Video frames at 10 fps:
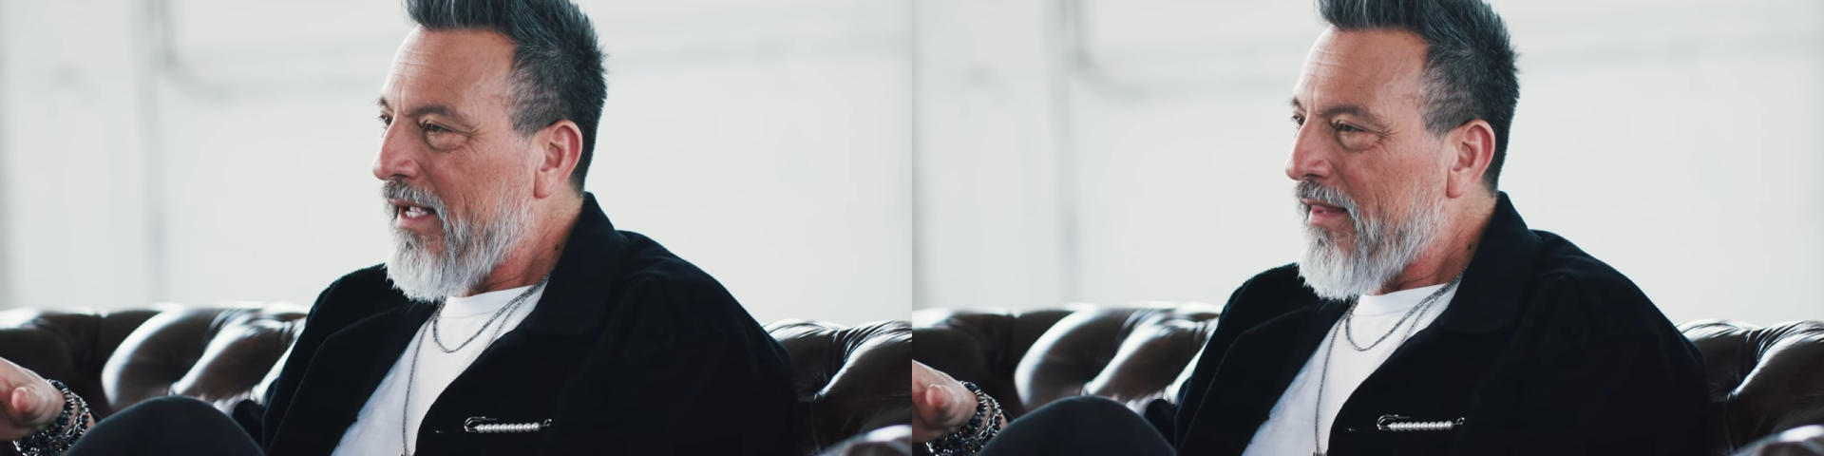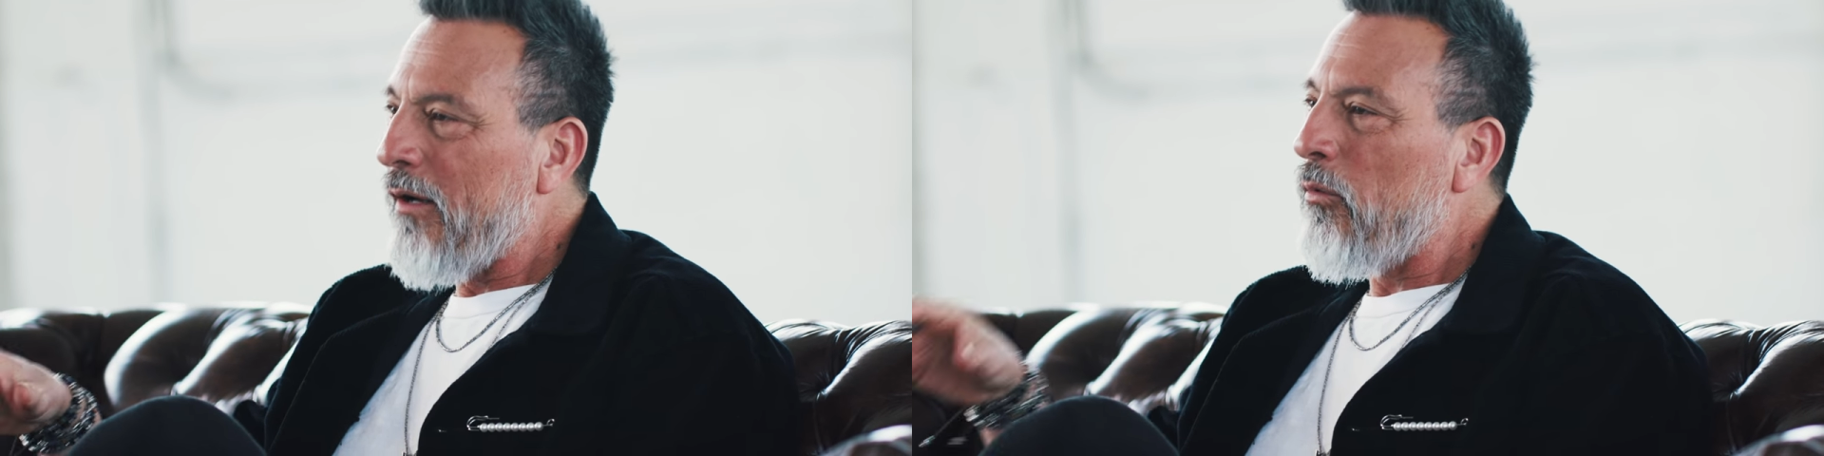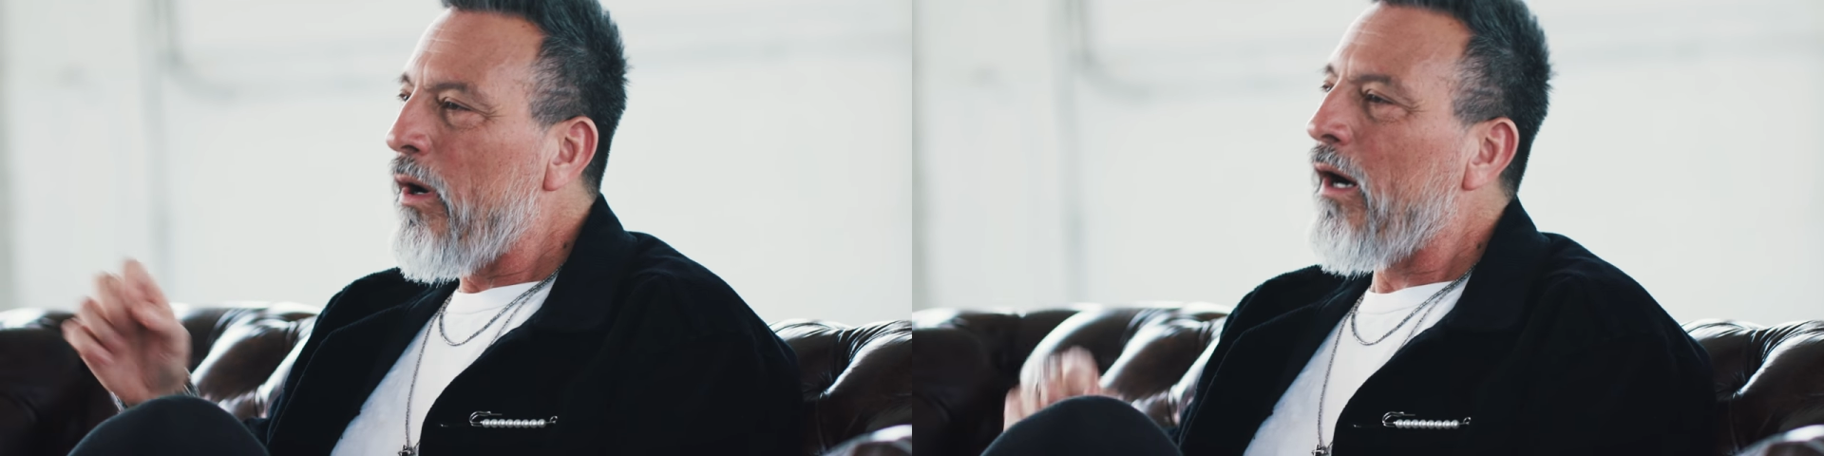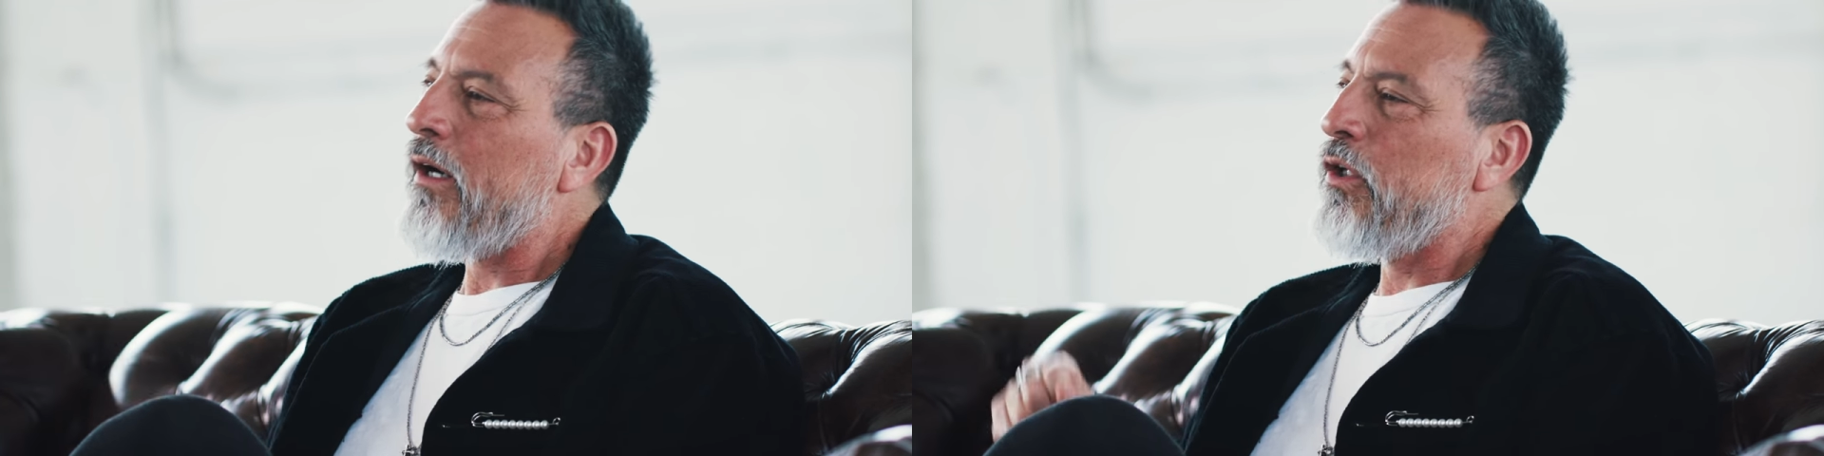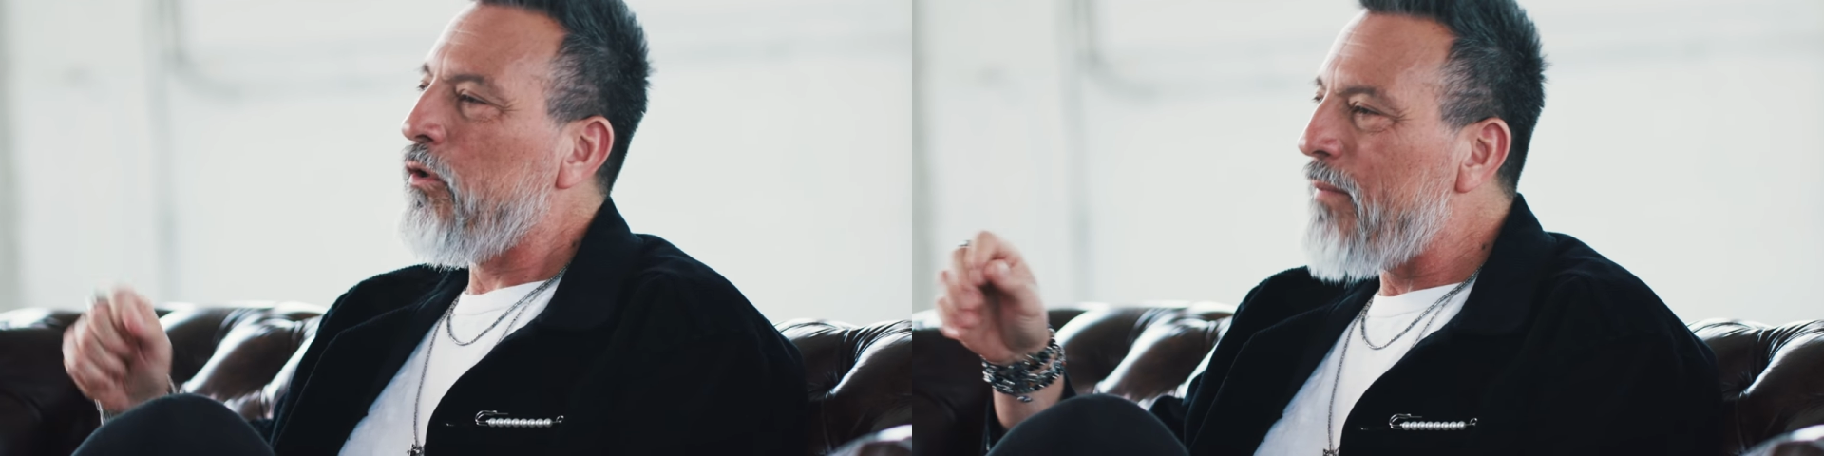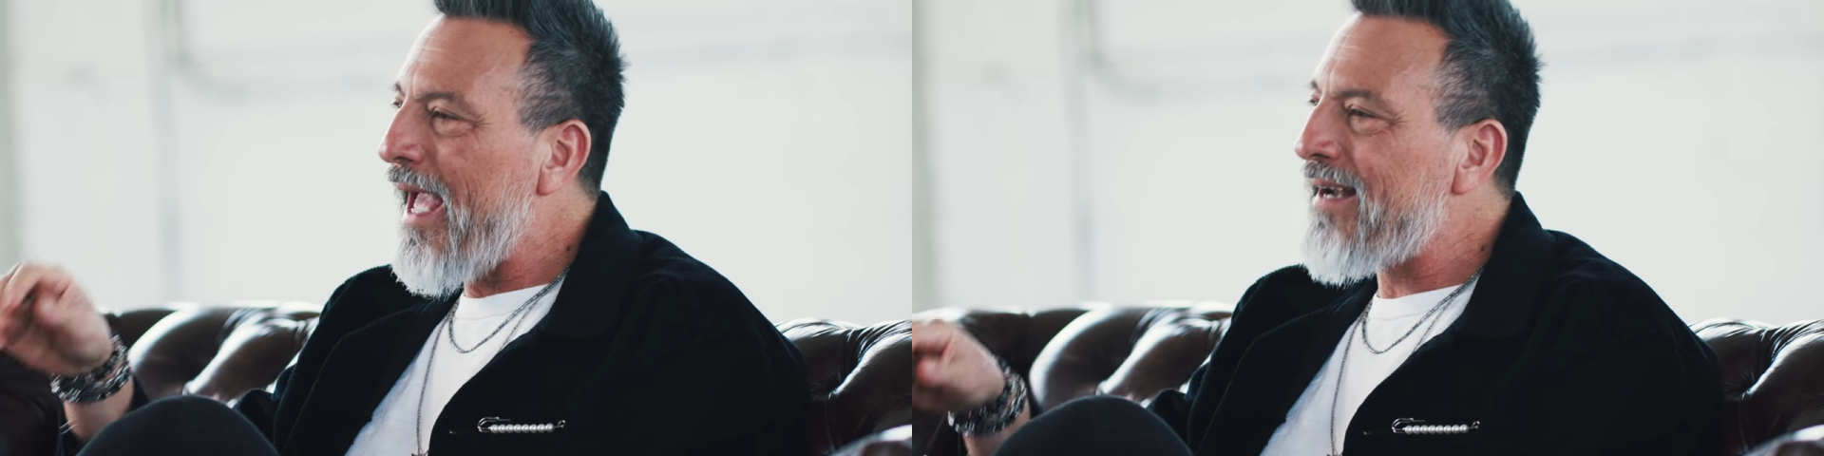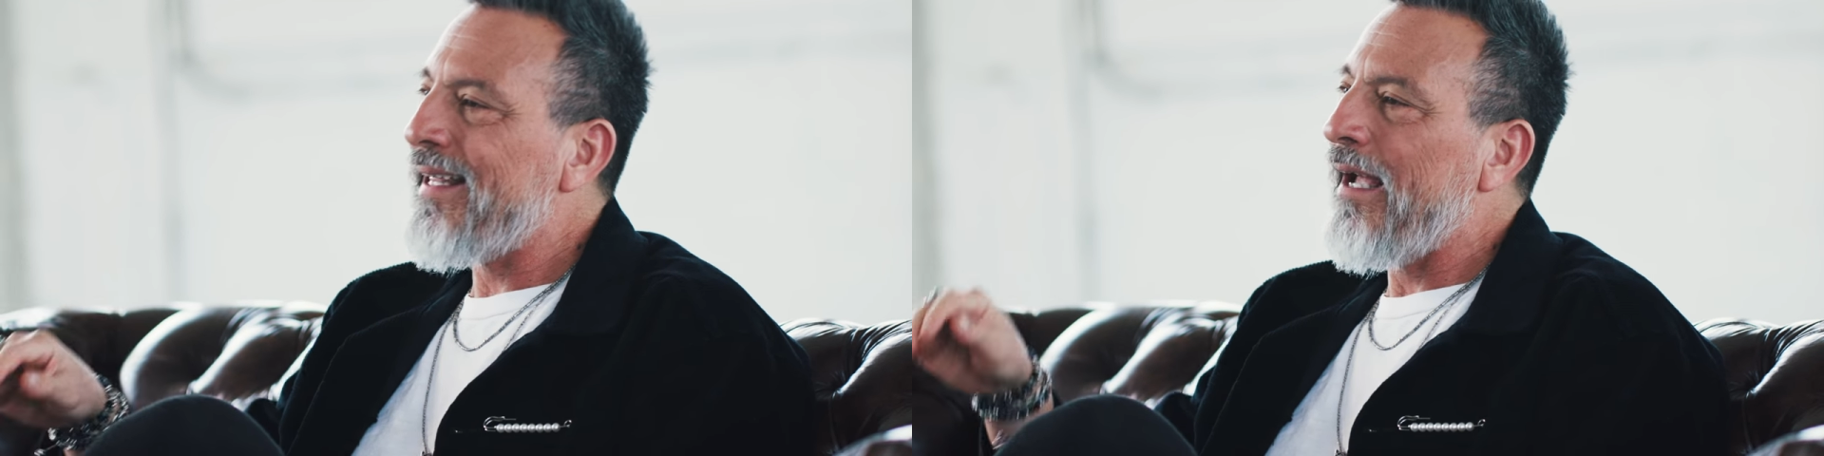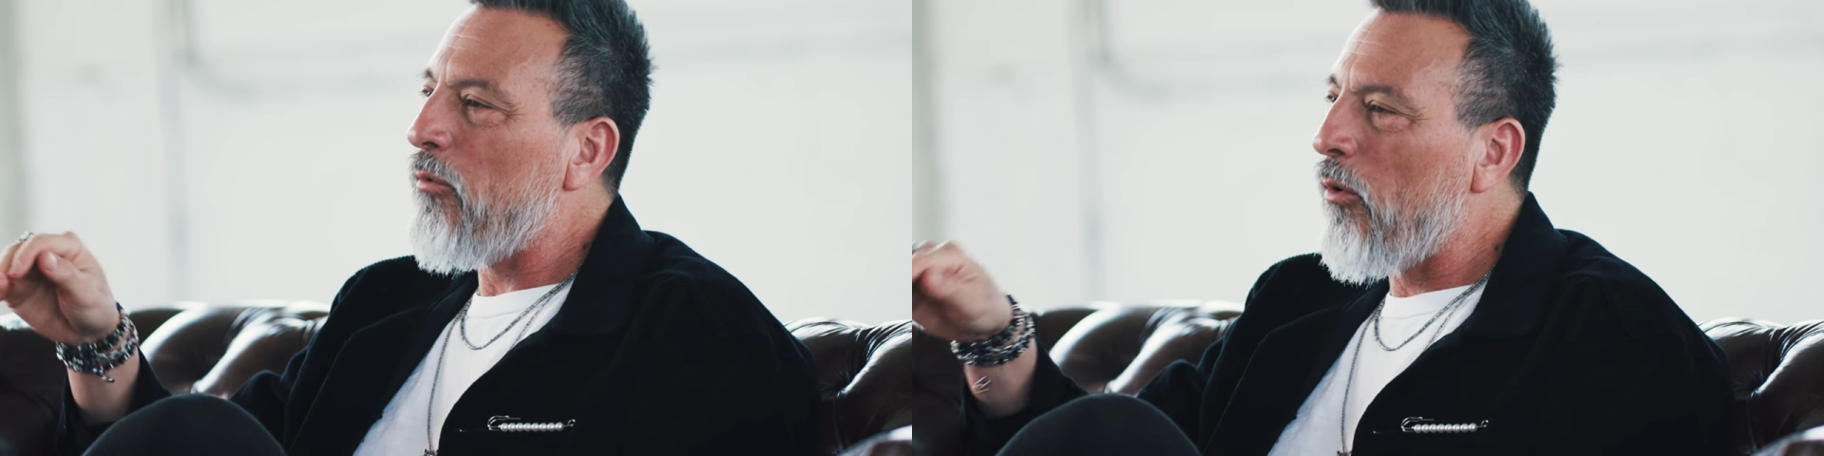that we are
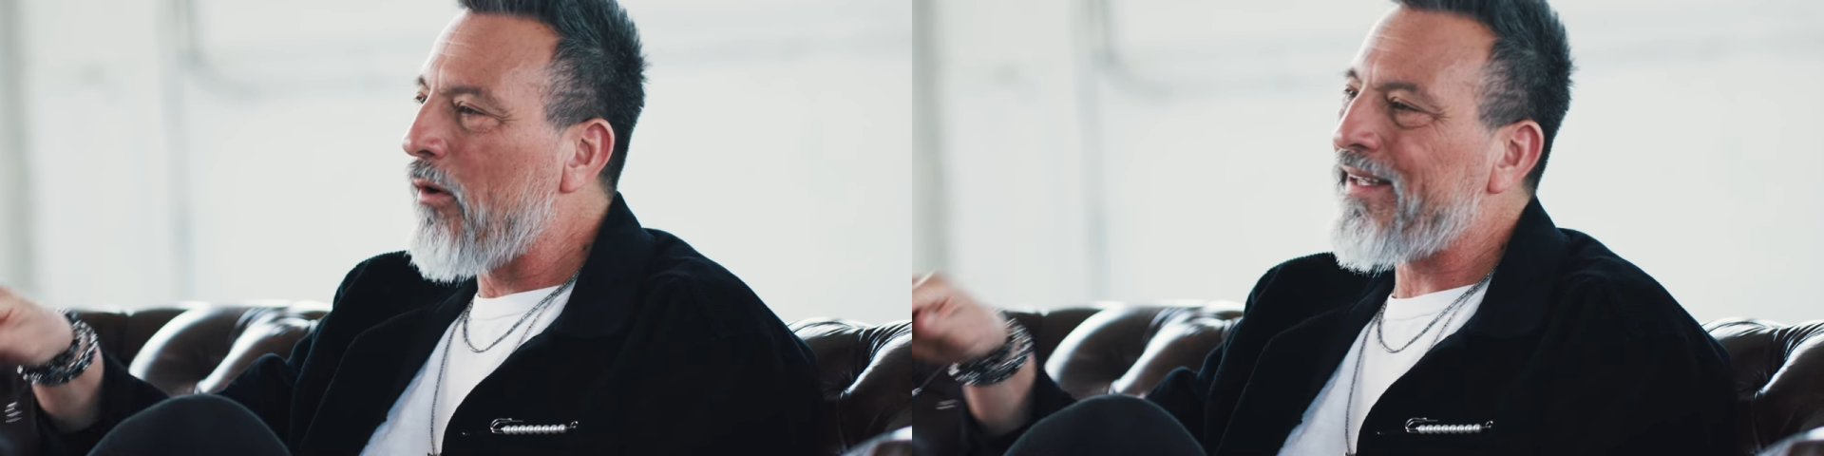humanity at war,